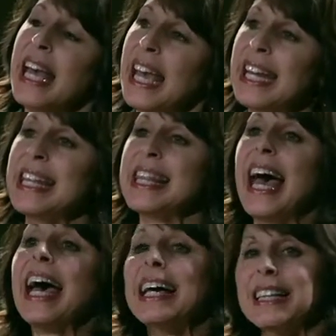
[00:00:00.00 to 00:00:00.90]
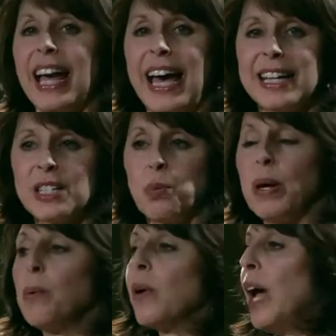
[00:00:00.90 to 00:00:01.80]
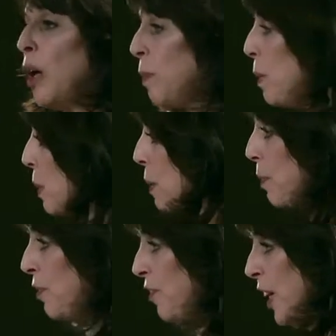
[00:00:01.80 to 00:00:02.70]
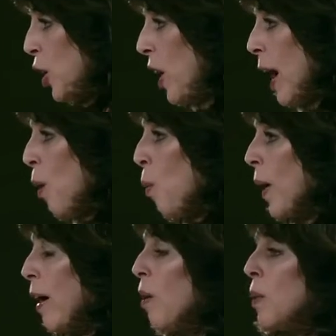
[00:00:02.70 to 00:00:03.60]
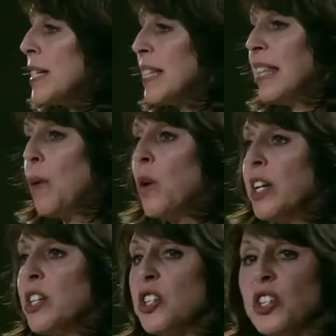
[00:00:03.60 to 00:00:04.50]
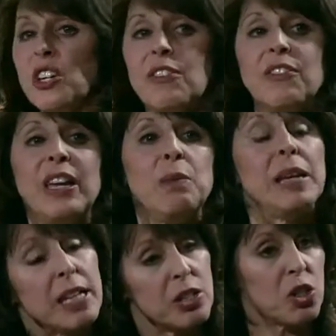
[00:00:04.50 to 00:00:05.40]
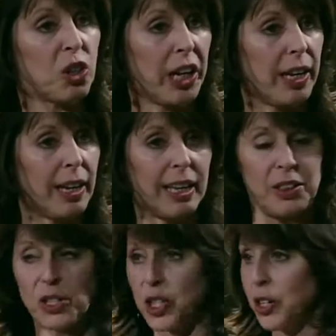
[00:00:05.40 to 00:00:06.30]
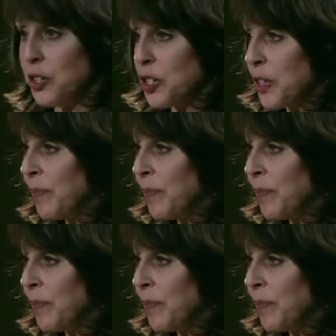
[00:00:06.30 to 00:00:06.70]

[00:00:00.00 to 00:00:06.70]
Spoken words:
And in that class, we were helping people figure out where it was that they wanted to serve in ministry in the church.